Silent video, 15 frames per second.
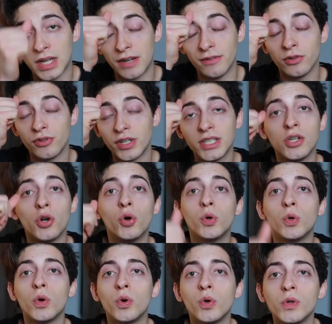I've already
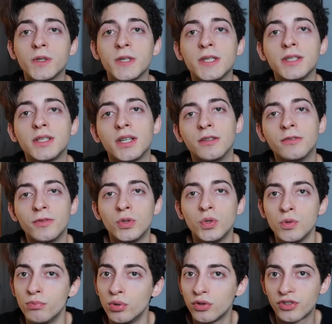ordered a
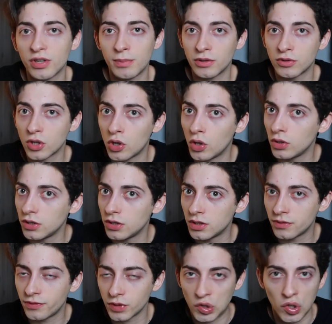few books about
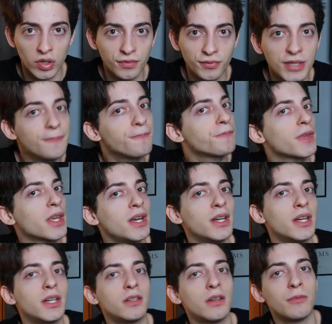color photography,
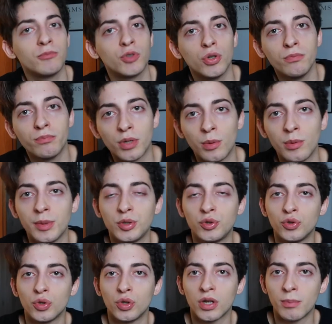and I'm going probably to
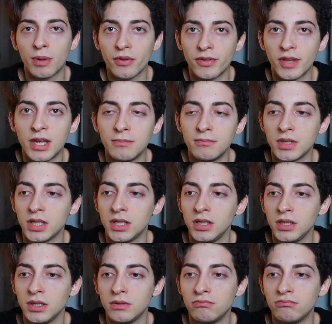talk about them
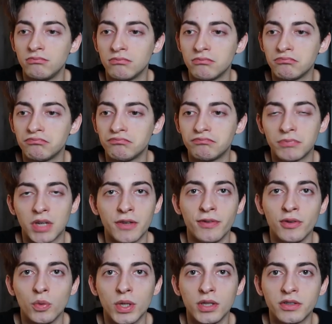in a
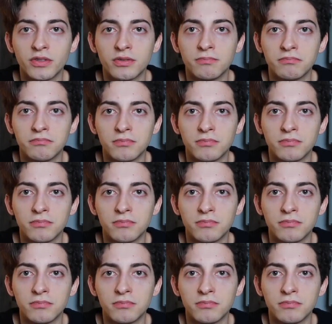few weeks.